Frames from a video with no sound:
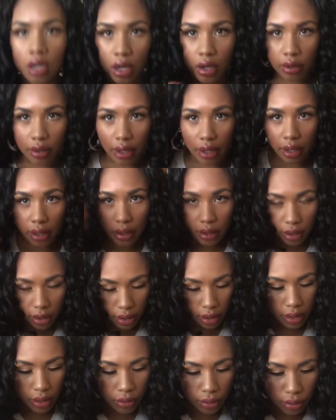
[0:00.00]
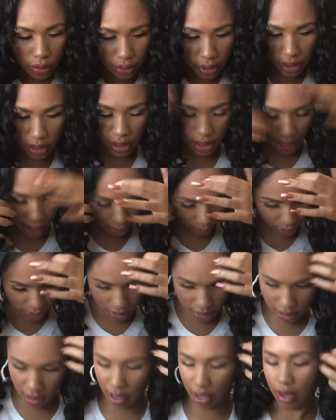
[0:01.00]
okay oh this cap
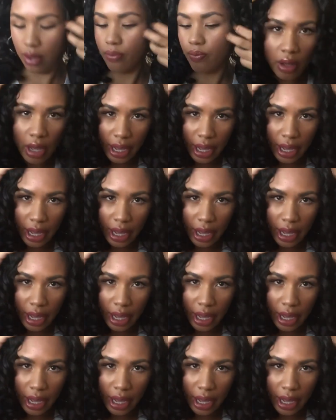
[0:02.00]
is tight